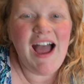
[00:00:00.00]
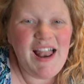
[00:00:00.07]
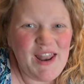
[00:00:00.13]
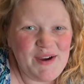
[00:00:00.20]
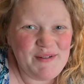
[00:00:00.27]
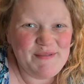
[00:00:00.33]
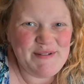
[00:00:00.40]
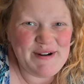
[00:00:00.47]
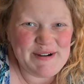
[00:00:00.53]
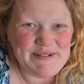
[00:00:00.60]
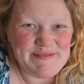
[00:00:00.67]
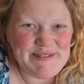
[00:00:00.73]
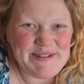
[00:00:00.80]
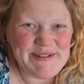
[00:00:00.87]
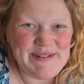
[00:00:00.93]
Hello and
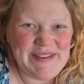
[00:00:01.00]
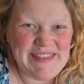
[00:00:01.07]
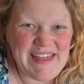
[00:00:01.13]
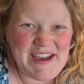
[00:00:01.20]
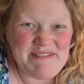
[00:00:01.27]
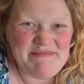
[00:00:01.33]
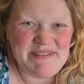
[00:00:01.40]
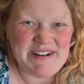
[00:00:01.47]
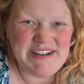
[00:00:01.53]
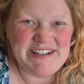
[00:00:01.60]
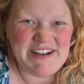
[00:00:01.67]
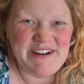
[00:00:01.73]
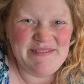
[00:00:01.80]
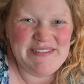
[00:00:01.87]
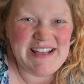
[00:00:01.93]
welcome to That British
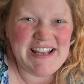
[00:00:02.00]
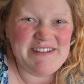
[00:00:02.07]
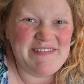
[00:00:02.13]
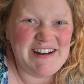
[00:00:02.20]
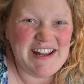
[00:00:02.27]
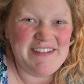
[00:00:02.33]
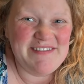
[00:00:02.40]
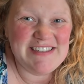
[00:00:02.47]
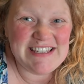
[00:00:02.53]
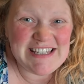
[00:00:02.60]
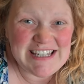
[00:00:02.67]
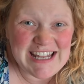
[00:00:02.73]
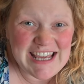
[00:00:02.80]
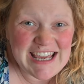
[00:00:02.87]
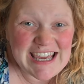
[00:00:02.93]
Homestead. My name's
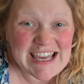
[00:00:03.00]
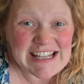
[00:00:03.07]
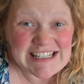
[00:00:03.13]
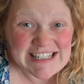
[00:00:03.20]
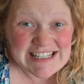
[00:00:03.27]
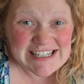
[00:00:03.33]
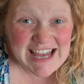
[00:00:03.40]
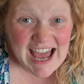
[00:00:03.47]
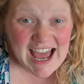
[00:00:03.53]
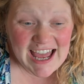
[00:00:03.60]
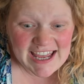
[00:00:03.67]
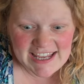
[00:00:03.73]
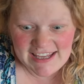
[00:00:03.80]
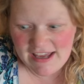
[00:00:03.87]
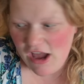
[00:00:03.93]
Nick and
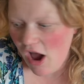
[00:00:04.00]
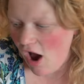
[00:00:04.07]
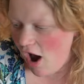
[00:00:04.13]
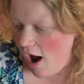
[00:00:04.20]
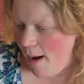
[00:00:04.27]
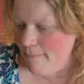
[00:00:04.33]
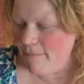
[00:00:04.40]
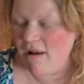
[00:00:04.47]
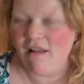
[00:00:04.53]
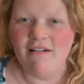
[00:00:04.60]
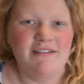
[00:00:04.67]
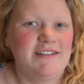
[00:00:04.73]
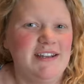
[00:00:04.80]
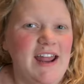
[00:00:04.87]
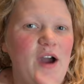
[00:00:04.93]
today I'm
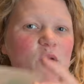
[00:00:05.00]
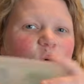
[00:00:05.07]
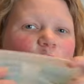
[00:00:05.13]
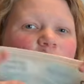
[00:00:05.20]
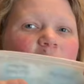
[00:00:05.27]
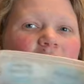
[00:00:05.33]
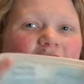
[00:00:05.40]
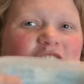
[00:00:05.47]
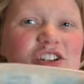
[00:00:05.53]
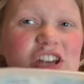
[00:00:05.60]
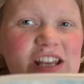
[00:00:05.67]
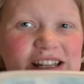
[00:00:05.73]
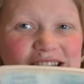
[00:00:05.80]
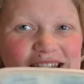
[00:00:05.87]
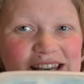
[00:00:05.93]
planting out all my
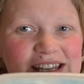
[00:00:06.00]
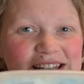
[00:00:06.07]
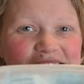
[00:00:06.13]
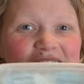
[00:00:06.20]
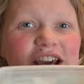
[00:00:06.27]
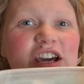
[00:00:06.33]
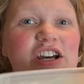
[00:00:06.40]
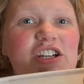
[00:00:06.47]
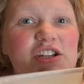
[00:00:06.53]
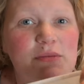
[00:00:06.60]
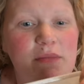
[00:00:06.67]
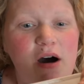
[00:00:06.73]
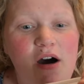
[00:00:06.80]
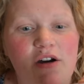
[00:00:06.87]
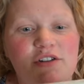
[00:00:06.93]
chitted
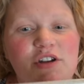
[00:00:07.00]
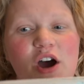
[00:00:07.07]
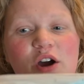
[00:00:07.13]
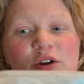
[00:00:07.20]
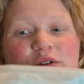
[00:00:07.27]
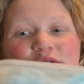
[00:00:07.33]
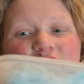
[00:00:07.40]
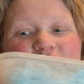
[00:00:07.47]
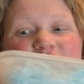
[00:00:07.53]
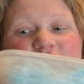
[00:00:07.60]
tomatoes.